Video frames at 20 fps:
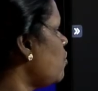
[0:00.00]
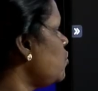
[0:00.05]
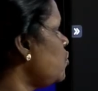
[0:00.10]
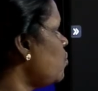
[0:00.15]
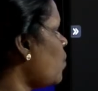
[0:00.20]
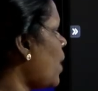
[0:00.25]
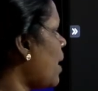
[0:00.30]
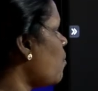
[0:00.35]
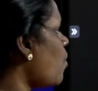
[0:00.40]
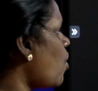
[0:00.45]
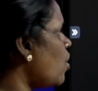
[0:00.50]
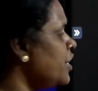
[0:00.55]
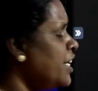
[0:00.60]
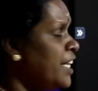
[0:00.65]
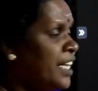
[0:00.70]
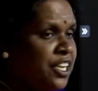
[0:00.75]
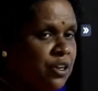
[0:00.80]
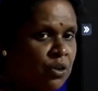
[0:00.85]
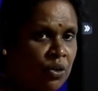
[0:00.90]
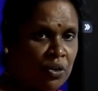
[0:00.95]
You have
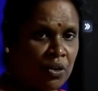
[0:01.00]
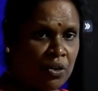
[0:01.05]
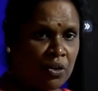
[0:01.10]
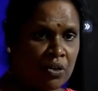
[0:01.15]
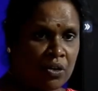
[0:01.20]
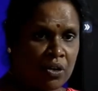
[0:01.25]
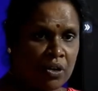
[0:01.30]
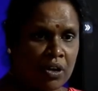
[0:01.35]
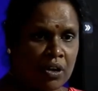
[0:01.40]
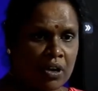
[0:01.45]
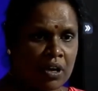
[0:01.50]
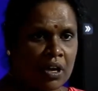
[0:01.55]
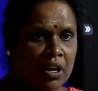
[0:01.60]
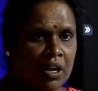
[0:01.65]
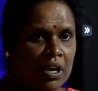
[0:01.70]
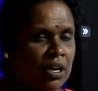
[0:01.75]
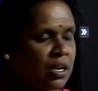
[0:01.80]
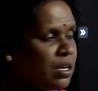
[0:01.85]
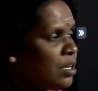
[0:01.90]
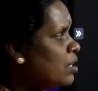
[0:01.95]
already know.
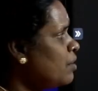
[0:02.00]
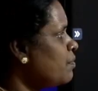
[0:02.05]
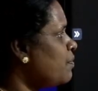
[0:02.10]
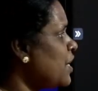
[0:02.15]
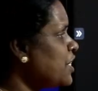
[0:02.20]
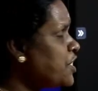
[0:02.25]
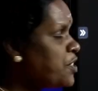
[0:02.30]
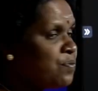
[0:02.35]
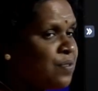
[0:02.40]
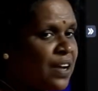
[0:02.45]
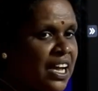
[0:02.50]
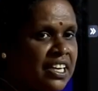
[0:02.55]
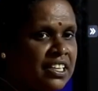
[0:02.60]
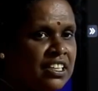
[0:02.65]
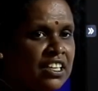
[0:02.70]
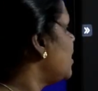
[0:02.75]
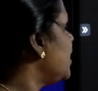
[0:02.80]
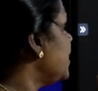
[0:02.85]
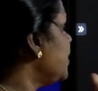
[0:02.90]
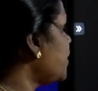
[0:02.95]
First one,
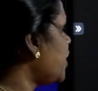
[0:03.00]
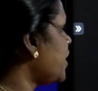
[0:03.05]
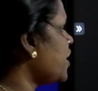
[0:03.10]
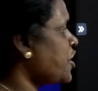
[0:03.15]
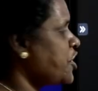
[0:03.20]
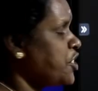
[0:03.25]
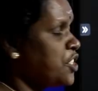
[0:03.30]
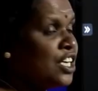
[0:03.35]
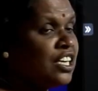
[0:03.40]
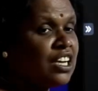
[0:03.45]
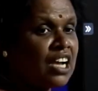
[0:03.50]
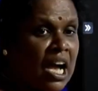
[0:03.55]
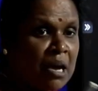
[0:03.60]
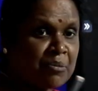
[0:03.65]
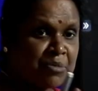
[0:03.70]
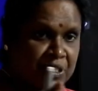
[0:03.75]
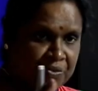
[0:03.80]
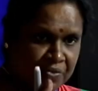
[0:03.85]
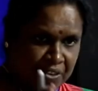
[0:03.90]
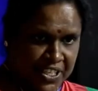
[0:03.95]
introduction
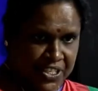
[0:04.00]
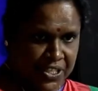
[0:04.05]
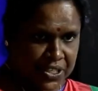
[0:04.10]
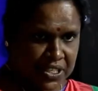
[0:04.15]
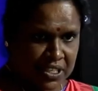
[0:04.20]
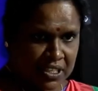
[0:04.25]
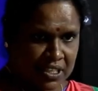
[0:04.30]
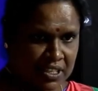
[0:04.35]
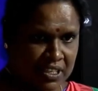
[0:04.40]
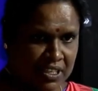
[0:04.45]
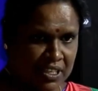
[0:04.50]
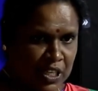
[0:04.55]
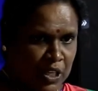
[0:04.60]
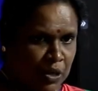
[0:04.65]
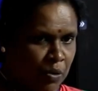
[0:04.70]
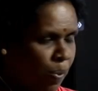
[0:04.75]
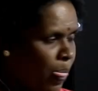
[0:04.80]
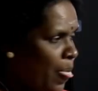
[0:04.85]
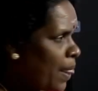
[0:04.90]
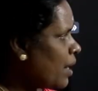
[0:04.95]
comes first.
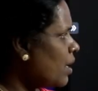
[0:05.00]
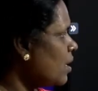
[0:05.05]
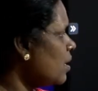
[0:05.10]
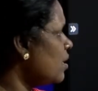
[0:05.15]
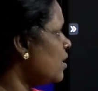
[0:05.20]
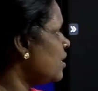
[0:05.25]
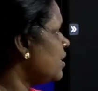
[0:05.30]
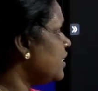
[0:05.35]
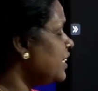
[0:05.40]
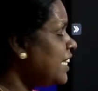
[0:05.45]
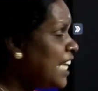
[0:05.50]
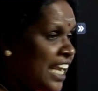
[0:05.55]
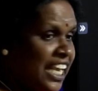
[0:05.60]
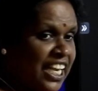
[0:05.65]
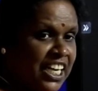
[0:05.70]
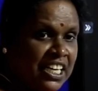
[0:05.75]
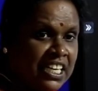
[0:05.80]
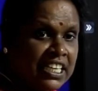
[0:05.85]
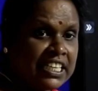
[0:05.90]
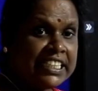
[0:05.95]

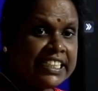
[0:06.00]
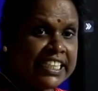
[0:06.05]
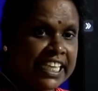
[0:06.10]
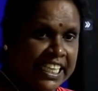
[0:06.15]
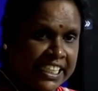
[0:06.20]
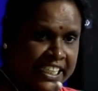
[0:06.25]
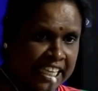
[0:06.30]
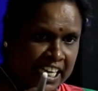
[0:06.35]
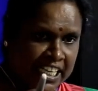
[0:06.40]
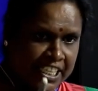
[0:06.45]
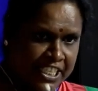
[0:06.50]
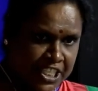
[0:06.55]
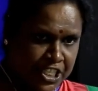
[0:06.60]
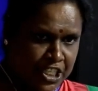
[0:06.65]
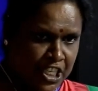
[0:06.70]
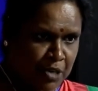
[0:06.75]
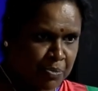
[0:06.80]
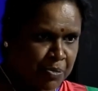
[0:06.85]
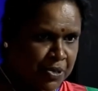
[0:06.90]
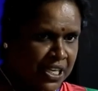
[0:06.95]
Then detailed
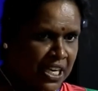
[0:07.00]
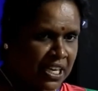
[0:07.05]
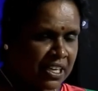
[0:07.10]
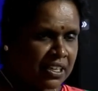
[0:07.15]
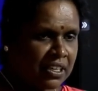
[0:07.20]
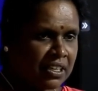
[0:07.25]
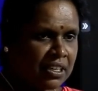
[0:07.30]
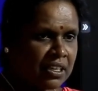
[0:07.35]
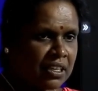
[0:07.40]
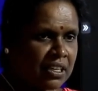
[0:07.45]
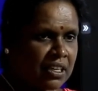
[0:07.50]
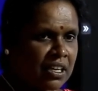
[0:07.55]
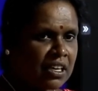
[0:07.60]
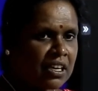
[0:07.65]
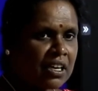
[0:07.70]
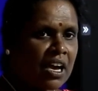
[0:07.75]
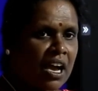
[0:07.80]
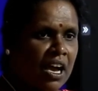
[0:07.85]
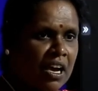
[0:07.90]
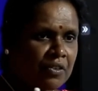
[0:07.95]
description.
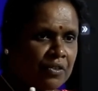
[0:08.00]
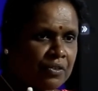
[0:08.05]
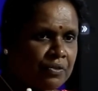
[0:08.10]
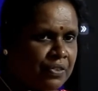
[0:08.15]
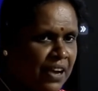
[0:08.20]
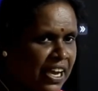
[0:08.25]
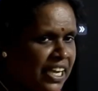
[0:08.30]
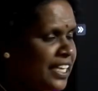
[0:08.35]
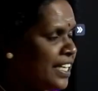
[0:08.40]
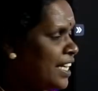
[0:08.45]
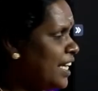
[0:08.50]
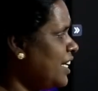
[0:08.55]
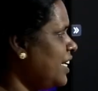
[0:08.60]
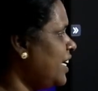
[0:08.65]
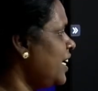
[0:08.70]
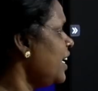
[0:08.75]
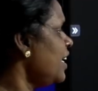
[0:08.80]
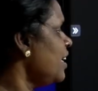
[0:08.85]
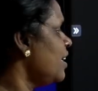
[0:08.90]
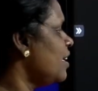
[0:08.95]

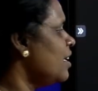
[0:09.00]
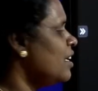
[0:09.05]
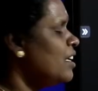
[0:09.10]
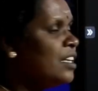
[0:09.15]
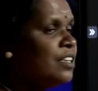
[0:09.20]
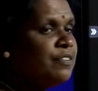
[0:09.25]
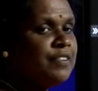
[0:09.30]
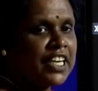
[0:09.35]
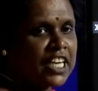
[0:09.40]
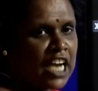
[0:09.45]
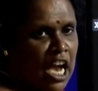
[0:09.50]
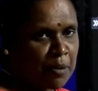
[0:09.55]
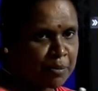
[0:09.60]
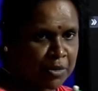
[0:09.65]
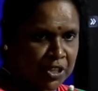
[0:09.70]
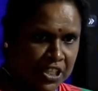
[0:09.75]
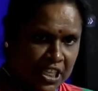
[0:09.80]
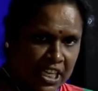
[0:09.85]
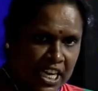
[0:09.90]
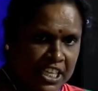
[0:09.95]
Finally, we come
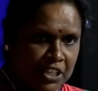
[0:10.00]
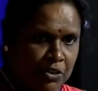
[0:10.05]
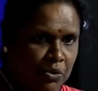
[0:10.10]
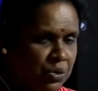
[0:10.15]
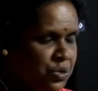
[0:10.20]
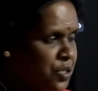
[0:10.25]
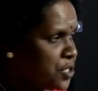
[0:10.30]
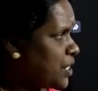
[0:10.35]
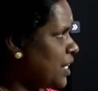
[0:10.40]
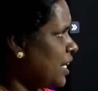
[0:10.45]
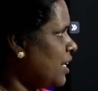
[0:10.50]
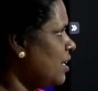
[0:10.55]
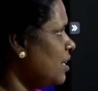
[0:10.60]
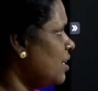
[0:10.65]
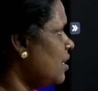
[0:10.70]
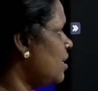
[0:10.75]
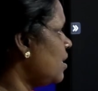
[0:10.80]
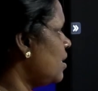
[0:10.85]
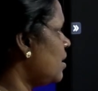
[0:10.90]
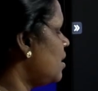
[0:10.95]
to the conclusion.
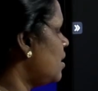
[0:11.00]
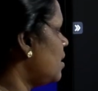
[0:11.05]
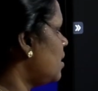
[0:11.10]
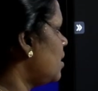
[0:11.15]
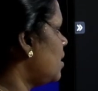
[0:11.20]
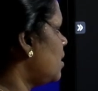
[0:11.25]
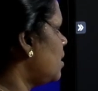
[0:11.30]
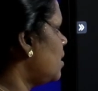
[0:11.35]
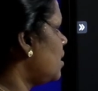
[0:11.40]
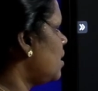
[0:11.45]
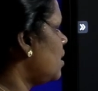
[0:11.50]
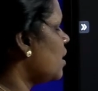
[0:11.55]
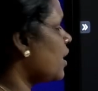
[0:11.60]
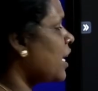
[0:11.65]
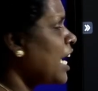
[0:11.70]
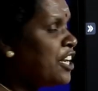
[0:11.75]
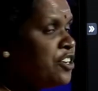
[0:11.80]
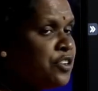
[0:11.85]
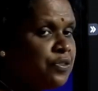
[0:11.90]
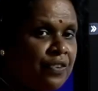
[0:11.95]

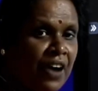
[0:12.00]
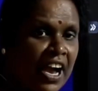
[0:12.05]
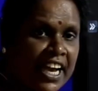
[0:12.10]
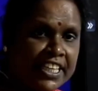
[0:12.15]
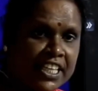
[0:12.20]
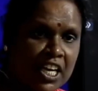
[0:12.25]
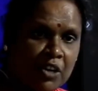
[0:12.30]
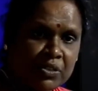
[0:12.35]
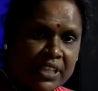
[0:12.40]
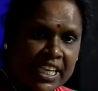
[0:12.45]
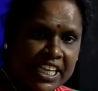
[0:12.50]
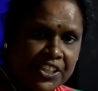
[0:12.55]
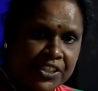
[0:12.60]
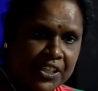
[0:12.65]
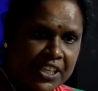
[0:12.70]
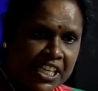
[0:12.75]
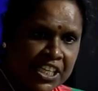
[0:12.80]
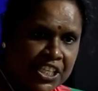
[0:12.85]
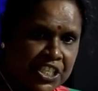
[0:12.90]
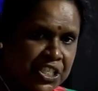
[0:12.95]
Can you find out the
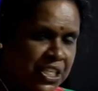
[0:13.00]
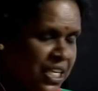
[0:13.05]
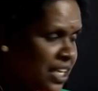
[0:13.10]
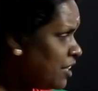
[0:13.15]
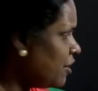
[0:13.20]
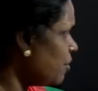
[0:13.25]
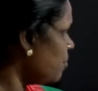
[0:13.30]
introduction?